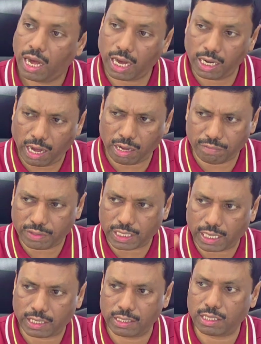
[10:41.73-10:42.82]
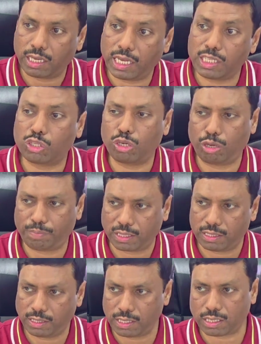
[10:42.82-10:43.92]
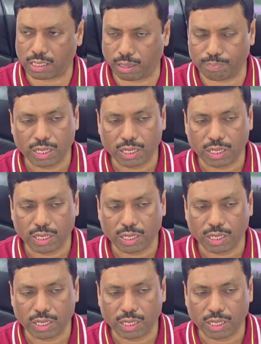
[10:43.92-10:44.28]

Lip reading: Along with that, in the naturopathy system,